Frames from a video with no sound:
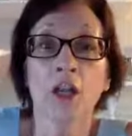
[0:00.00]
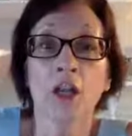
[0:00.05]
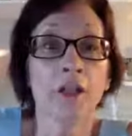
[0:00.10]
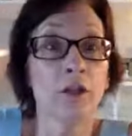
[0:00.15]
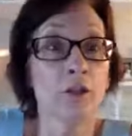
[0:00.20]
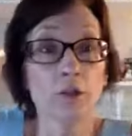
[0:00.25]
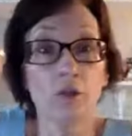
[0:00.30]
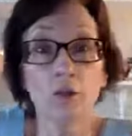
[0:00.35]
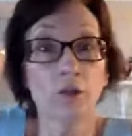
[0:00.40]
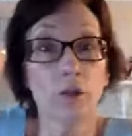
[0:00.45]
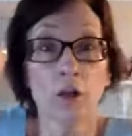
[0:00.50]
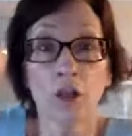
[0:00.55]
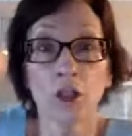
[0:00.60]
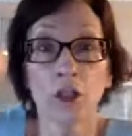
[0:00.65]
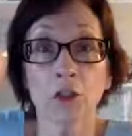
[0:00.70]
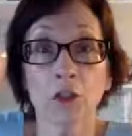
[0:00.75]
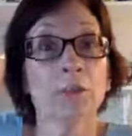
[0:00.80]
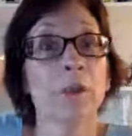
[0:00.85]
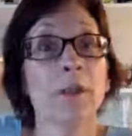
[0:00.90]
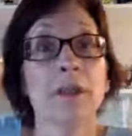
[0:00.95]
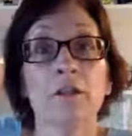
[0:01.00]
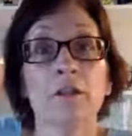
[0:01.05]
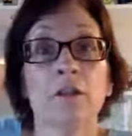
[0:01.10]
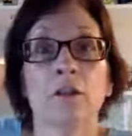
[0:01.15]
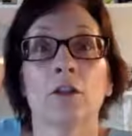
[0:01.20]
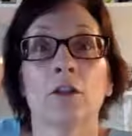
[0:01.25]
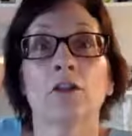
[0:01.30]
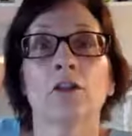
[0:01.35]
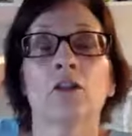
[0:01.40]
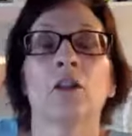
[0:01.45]
You do all your
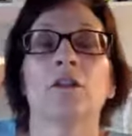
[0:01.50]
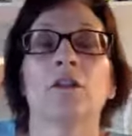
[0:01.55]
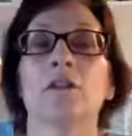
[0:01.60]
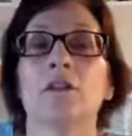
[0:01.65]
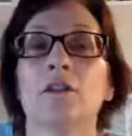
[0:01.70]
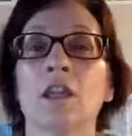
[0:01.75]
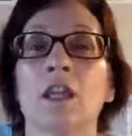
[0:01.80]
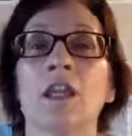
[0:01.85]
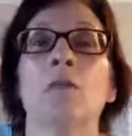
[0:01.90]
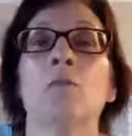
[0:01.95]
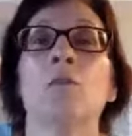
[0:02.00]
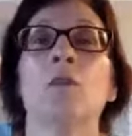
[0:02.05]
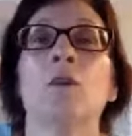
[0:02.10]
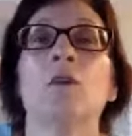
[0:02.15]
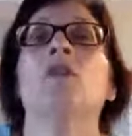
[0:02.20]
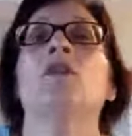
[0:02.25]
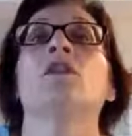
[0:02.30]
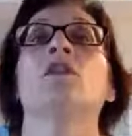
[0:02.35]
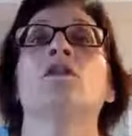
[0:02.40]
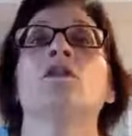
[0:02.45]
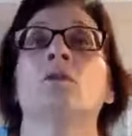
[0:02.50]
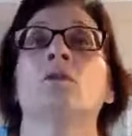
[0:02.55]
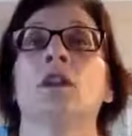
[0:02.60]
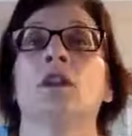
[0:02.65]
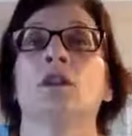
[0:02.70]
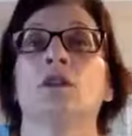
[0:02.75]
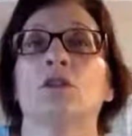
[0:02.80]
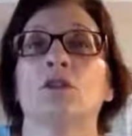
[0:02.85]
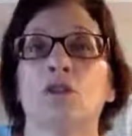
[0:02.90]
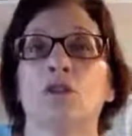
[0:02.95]
research, and same with you when
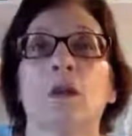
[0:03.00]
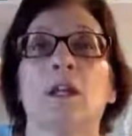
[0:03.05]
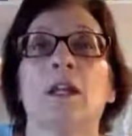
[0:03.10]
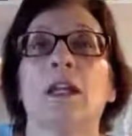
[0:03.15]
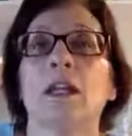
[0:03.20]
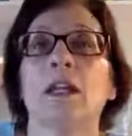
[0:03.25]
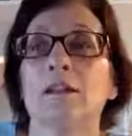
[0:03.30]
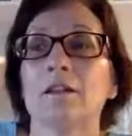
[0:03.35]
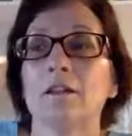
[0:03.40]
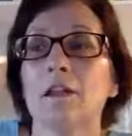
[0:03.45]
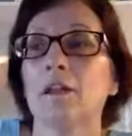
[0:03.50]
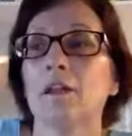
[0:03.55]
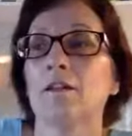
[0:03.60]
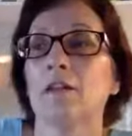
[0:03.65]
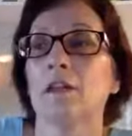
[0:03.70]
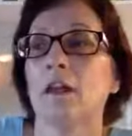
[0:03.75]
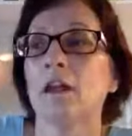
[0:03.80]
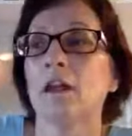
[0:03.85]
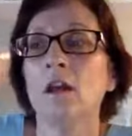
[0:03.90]
you're joining Sensi.